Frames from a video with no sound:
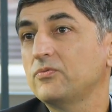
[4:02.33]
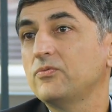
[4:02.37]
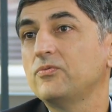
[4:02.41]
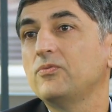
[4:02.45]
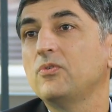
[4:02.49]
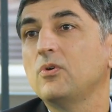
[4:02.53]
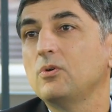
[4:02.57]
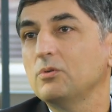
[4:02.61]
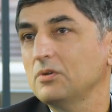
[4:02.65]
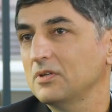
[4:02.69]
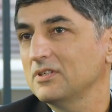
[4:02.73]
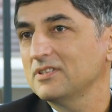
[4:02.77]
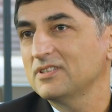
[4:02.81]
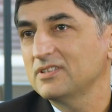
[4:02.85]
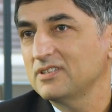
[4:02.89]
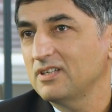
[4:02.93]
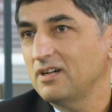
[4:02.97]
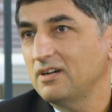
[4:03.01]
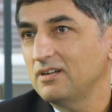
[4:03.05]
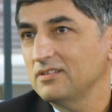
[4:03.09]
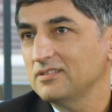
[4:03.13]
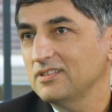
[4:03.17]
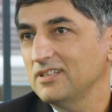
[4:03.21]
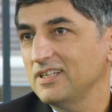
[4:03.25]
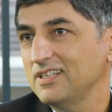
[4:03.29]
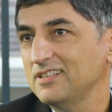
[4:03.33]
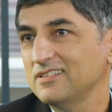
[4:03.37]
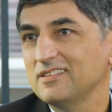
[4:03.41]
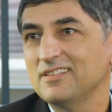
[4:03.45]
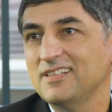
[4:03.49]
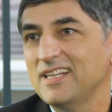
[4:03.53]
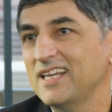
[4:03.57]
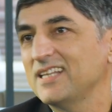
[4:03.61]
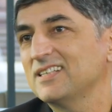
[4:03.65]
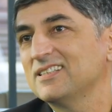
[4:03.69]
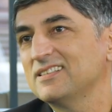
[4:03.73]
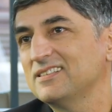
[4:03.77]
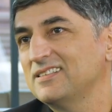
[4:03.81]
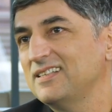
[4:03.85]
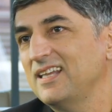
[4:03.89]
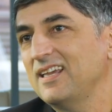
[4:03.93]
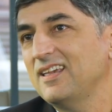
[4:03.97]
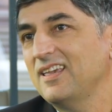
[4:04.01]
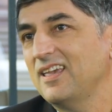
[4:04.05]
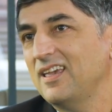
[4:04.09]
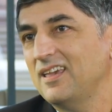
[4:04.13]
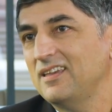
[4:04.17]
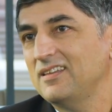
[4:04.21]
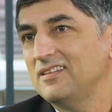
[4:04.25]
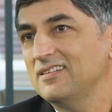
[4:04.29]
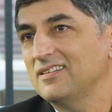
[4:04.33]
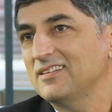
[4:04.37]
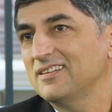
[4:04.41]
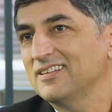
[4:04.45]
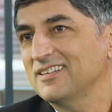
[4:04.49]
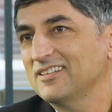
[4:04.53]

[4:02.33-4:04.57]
focus on in the next decade?